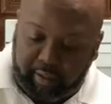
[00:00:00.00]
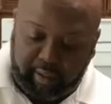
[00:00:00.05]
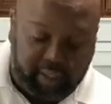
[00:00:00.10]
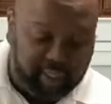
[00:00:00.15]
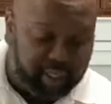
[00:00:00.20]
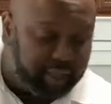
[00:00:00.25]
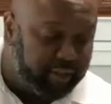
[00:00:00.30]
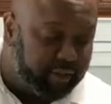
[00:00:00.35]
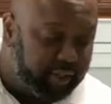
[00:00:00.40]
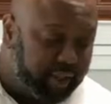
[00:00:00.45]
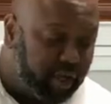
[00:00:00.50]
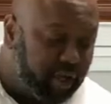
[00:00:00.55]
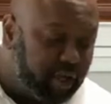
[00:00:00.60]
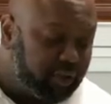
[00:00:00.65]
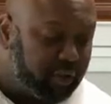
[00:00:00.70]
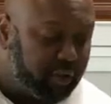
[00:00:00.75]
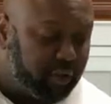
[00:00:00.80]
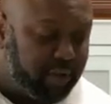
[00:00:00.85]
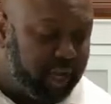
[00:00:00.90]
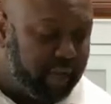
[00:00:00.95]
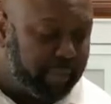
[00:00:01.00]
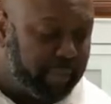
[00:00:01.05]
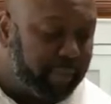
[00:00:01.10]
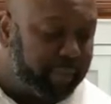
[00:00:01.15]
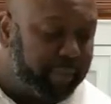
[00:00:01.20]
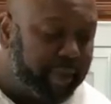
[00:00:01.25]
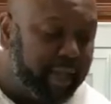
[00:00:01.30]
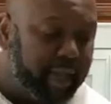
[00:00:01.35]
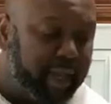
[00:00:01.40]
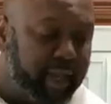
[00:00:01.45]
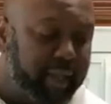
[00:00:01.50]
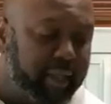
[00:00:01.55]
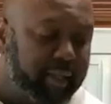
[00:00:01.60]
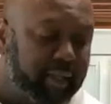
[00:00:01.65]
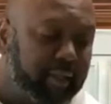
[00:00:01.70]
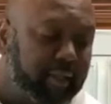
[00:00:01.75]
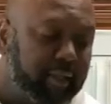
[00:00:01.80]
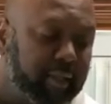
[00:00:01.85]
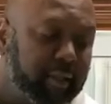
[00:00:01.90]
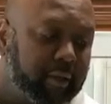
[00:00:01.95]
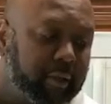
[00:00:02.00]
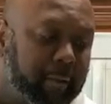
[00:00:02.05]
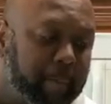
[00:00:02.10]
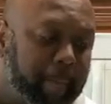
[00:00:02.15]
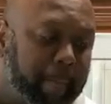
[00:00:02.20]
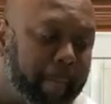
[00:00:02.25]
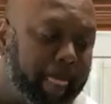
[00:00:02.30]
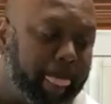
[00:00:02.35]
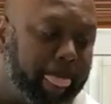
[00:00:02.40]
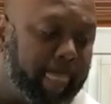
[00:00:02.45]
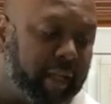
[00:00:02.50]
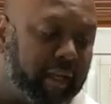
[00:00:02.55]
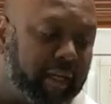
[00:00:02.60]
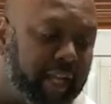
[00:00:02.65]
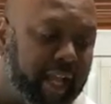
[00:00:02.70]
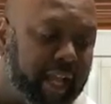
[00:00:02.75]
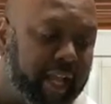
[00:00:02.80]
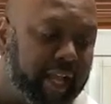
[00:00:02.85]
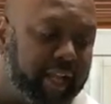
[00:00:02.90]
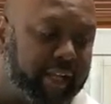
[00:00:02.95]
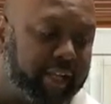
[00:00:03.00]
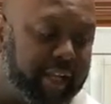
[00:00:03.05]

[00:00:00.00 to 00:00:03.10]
And then also have my pan lined.